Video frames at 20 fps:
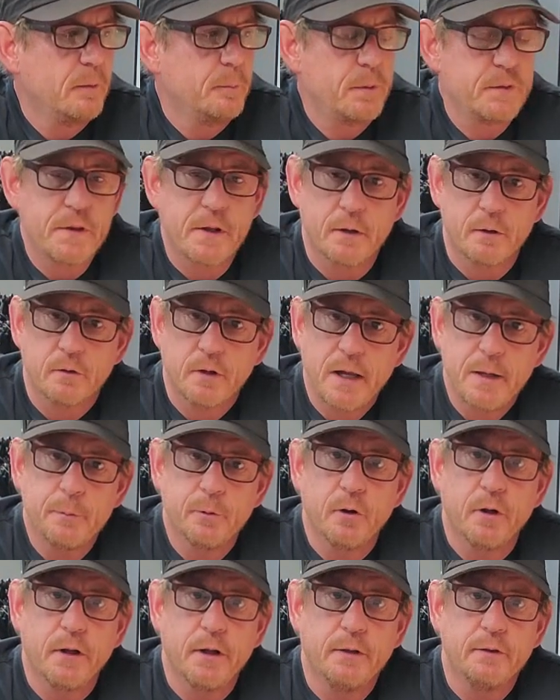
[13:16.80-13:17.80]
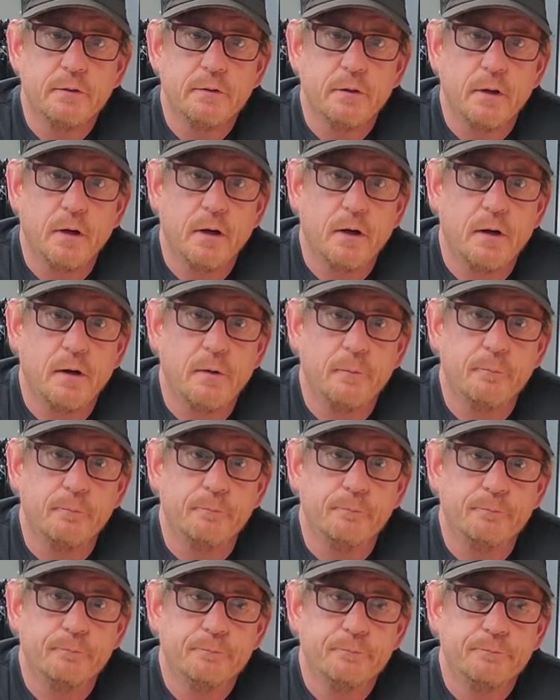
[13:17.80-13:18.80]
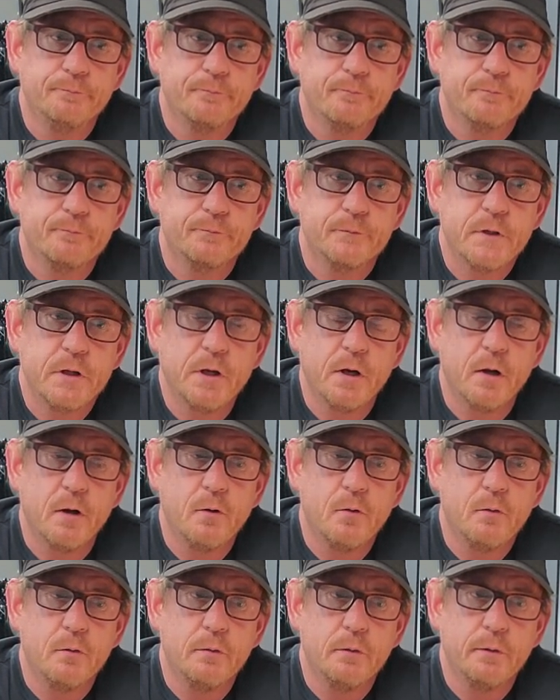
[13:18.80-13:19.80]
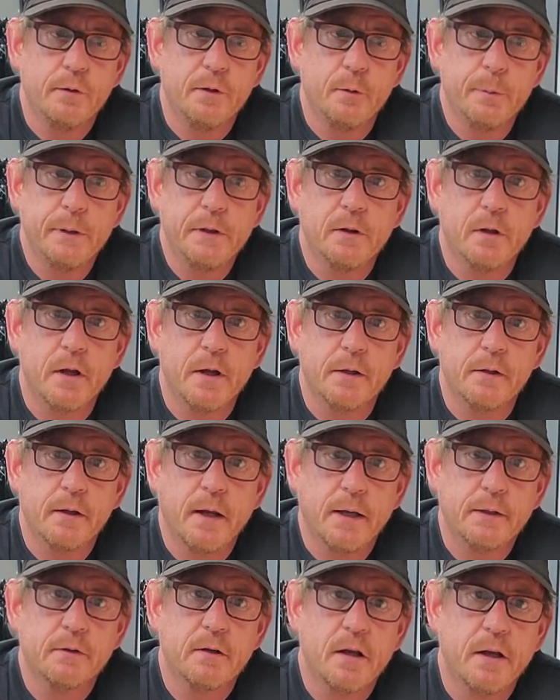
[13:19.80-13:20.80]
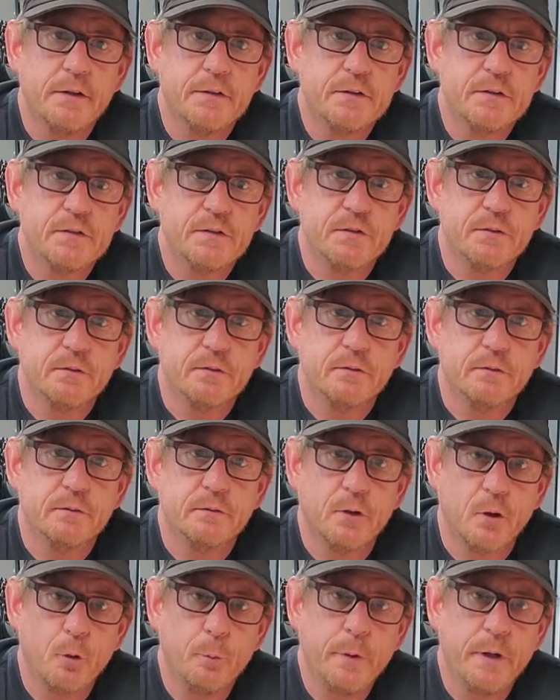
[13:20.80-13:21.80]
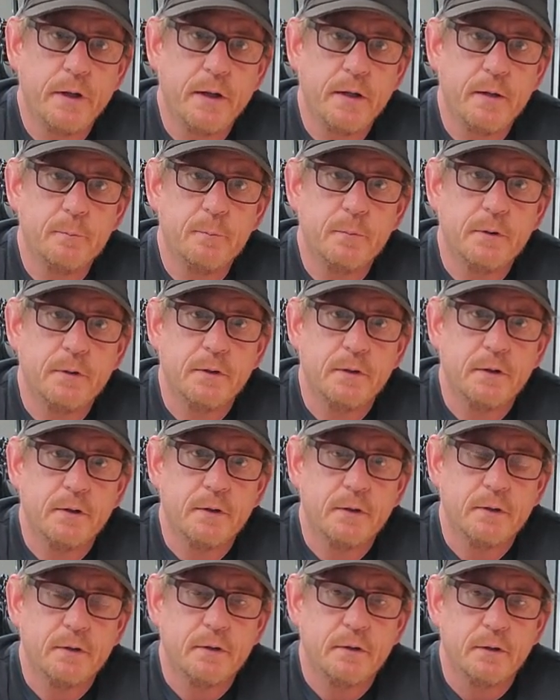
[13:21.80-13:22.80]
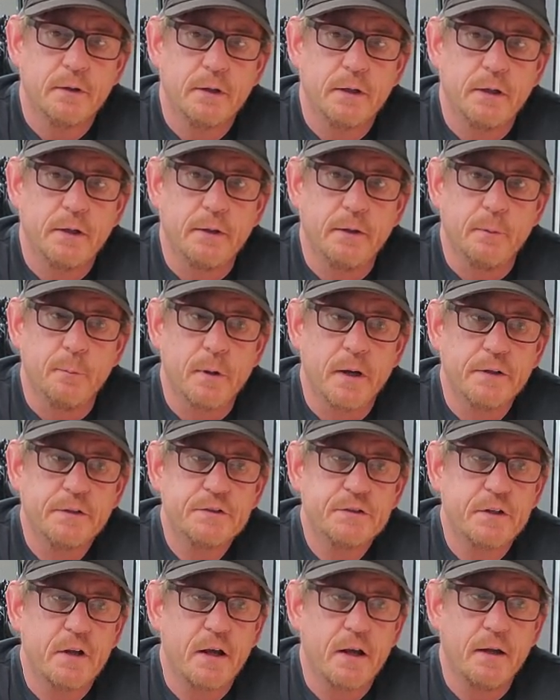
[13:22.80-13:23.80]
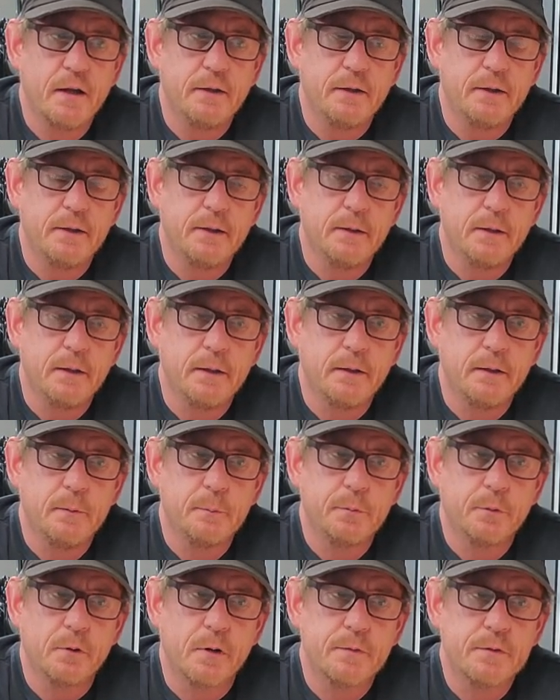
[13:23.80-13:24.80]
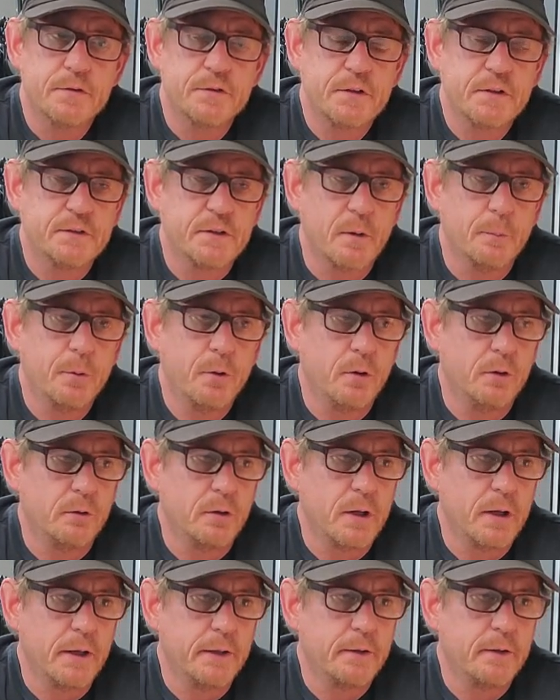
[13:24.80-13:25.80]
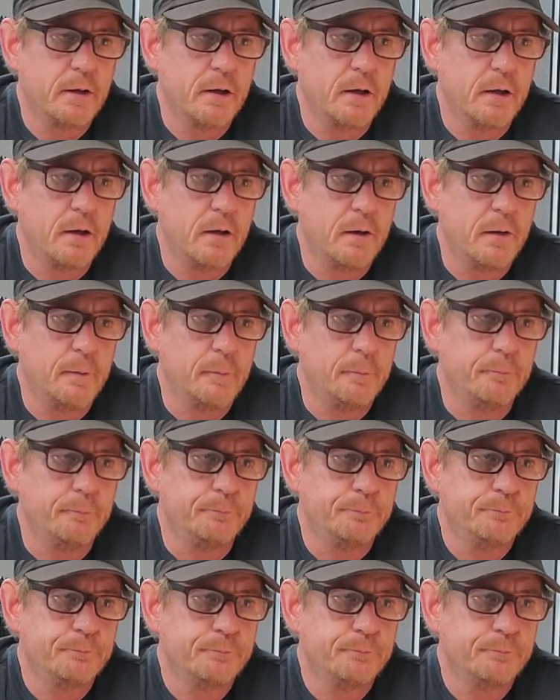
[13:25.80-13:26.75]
But then I'll label it, you know, it'll be like headlights, low beam, and it might say, in parentheses, I'll put like, blue